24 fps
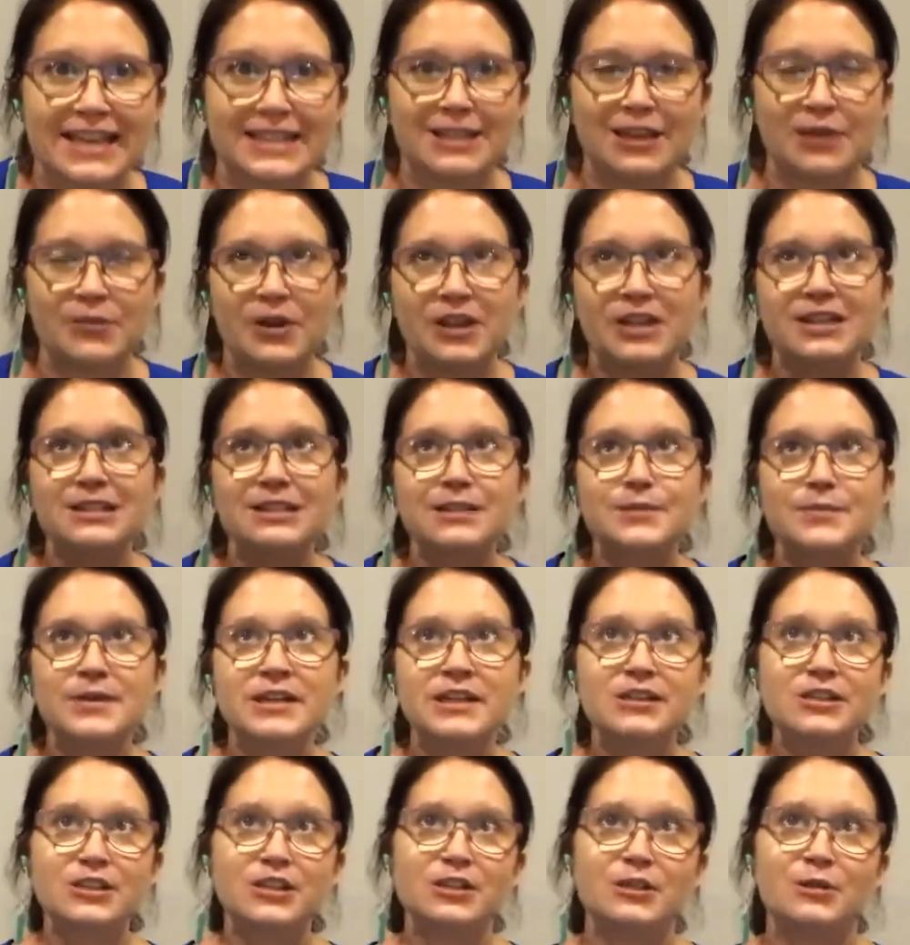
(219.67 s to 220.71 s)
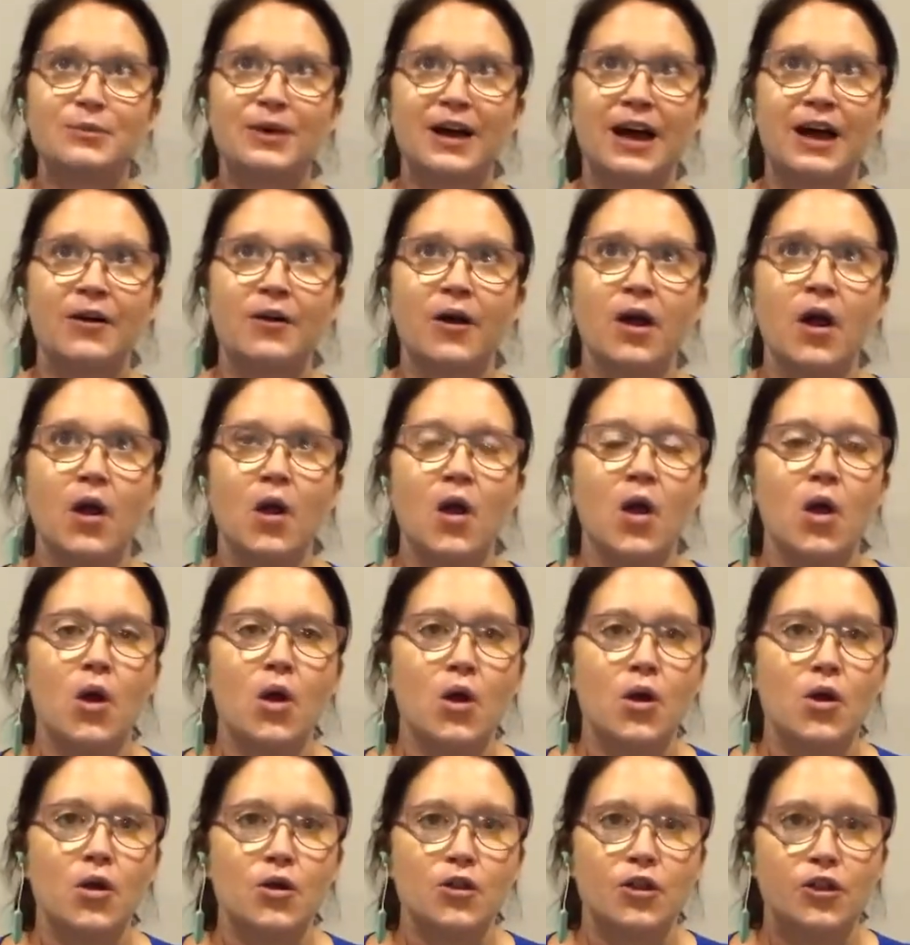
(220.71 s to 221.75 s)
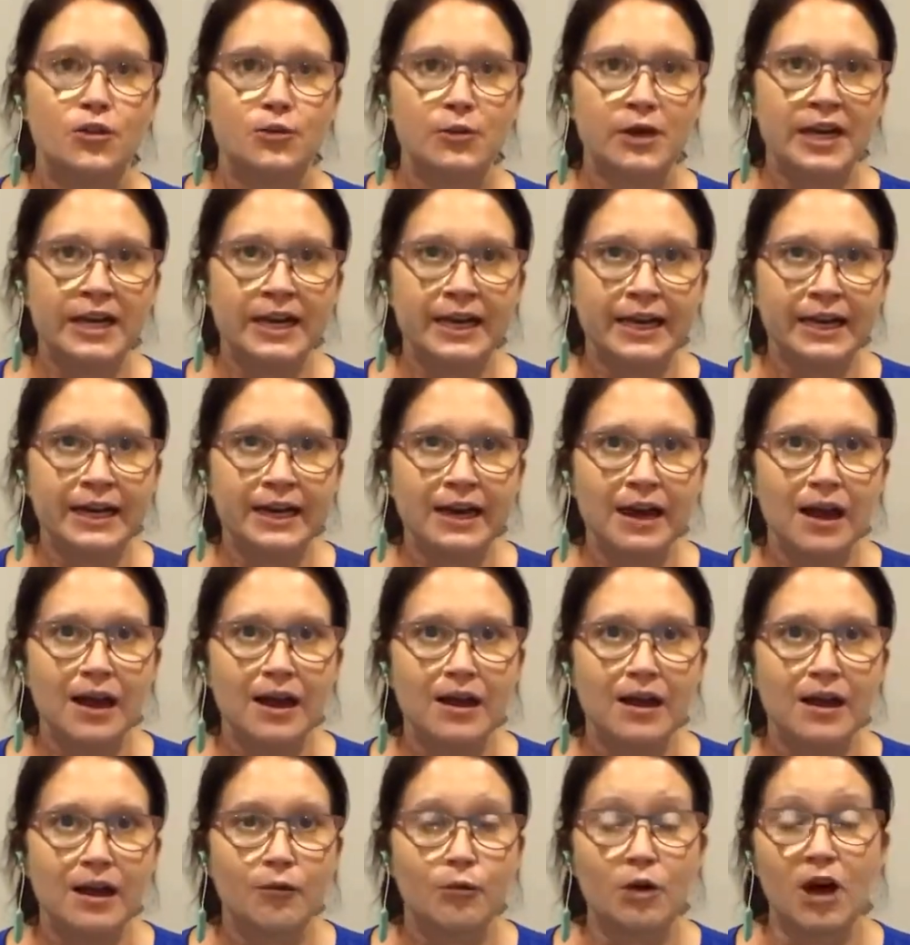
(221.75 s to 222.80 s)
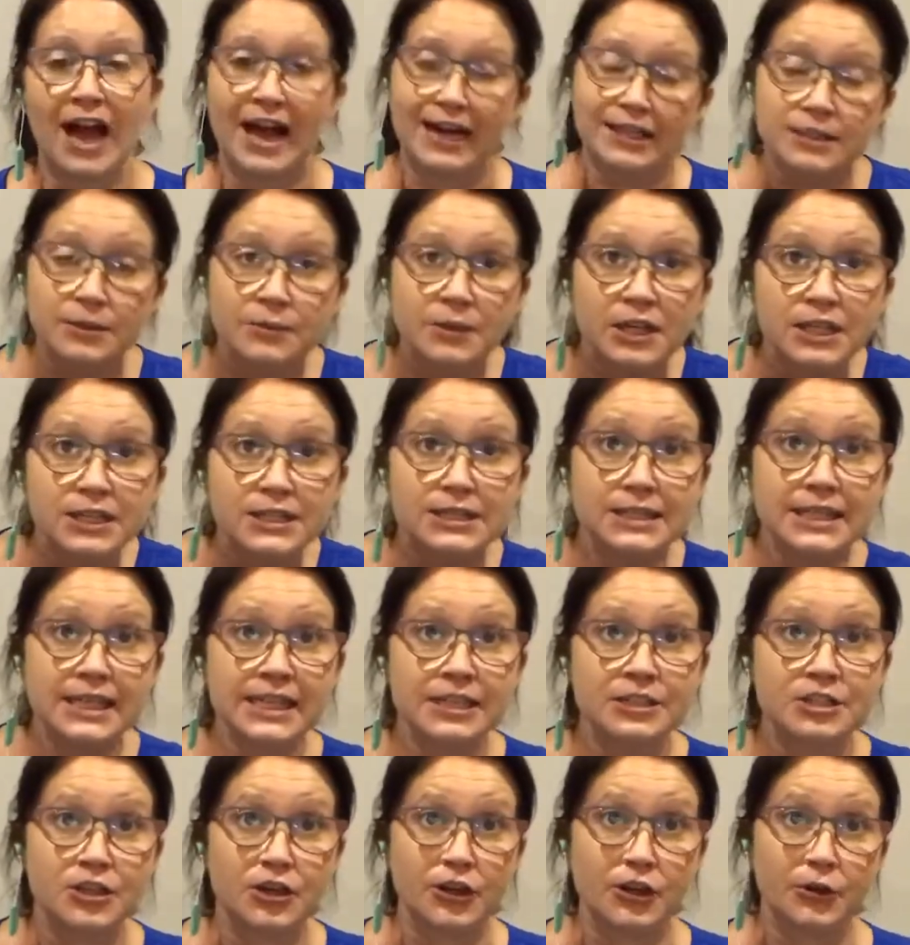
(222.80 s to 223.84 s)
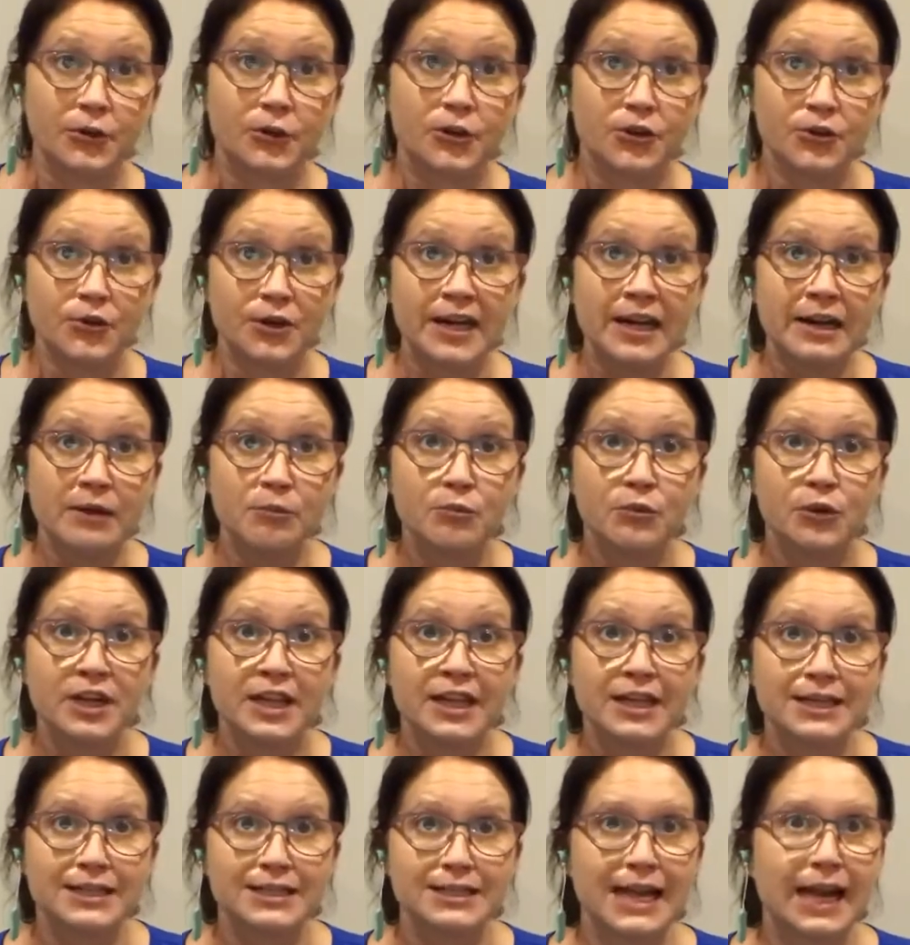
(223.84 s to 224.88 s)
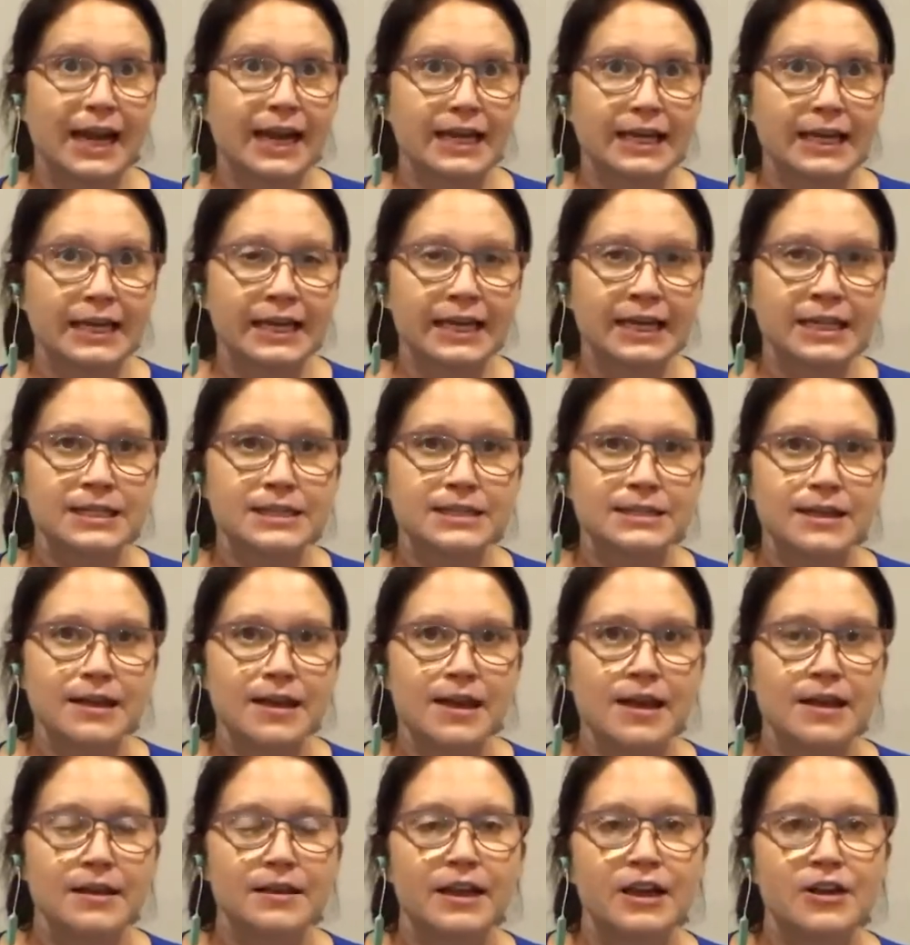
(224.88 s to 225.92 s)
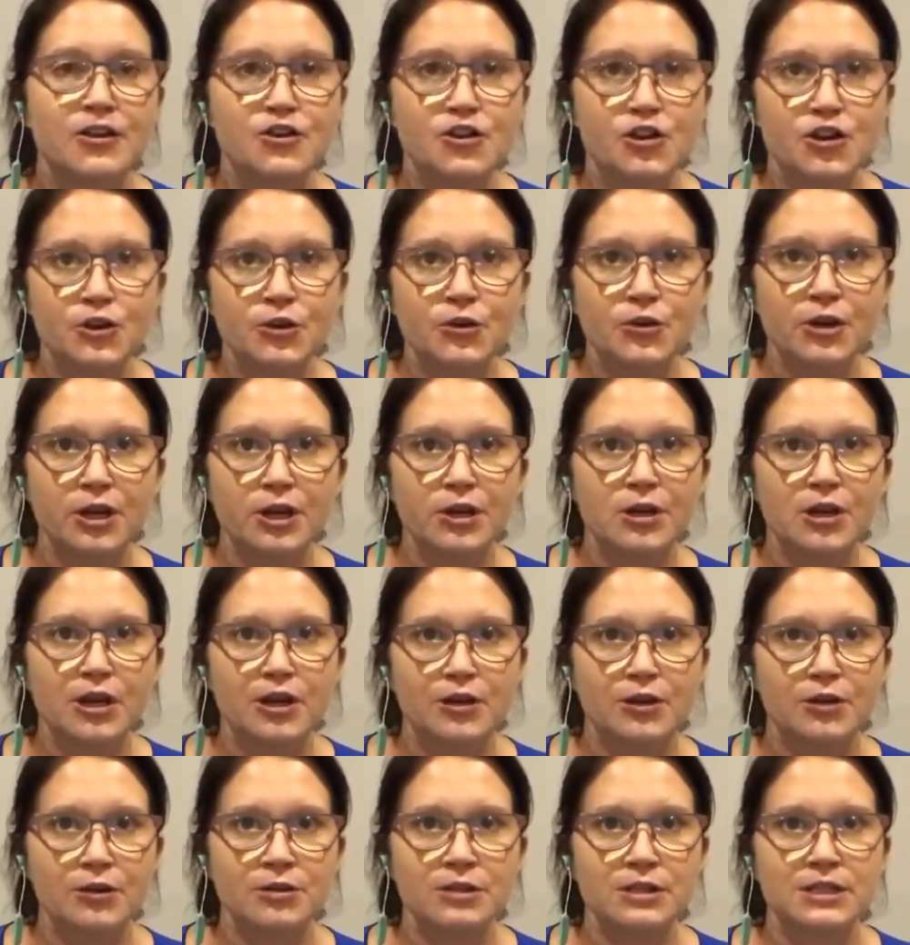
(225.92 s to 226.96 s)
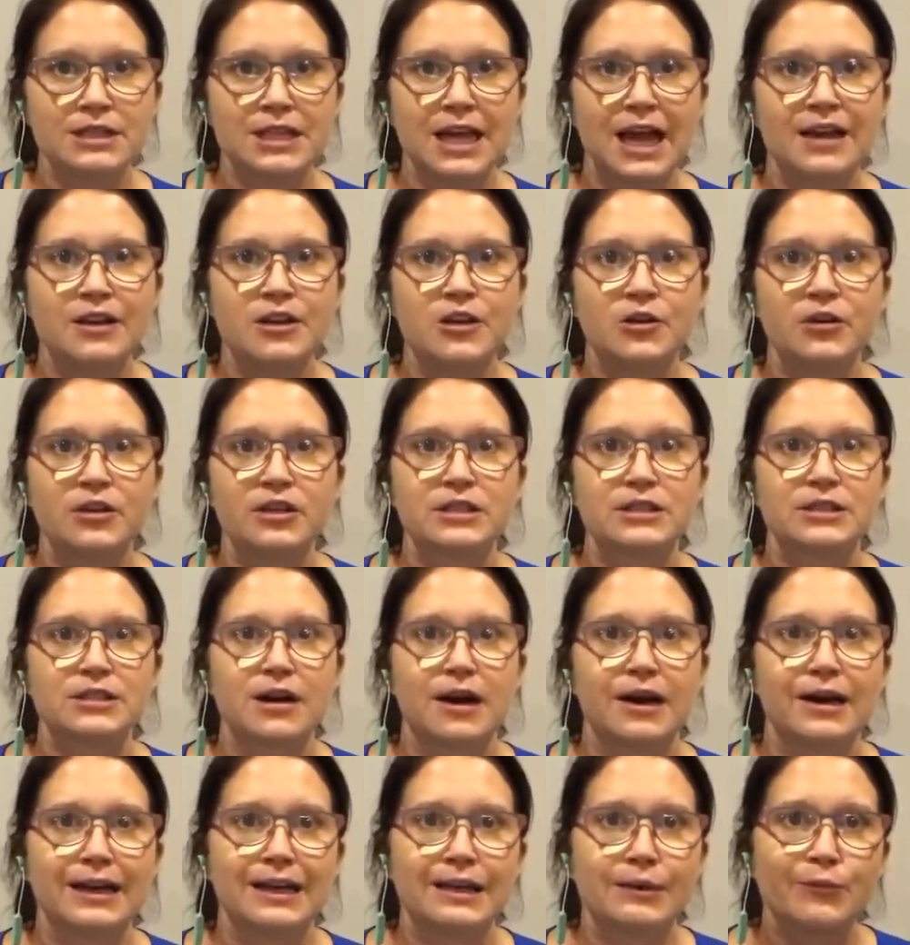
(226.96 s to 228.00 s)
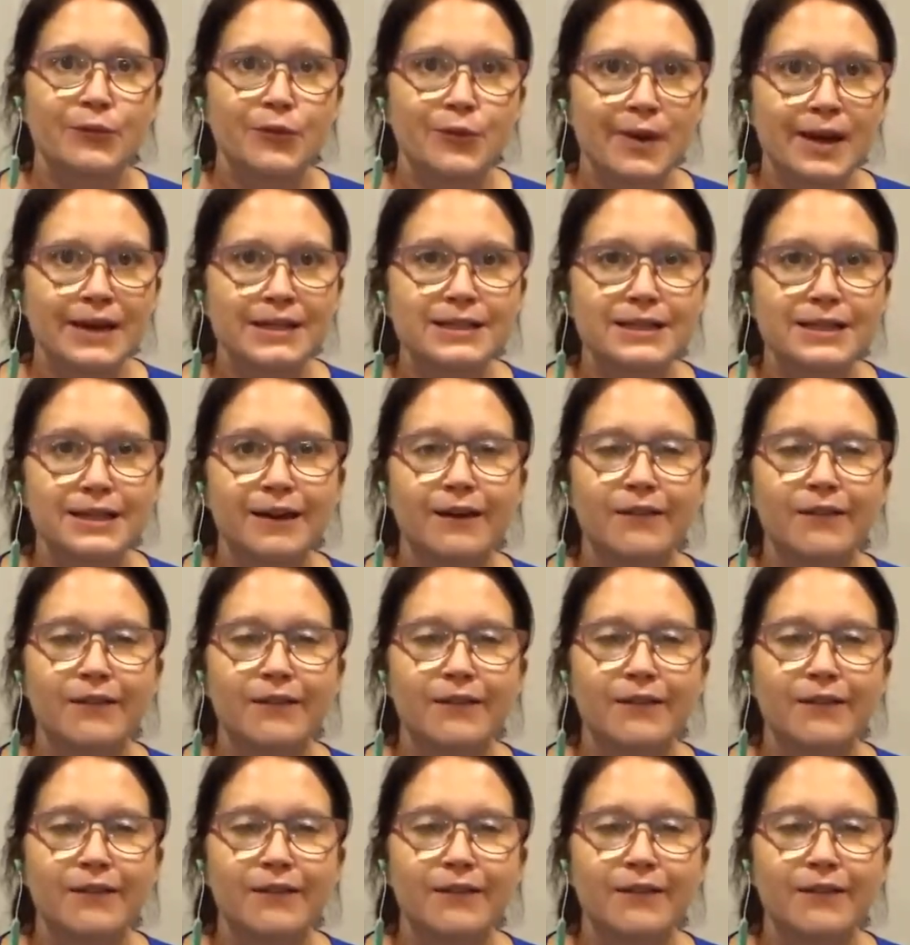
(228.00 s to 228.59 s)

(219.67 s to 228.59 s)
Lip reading: So I'm going to speak to you about I'm going to teach you 3 breathing techniques that you can use and you can start implementing.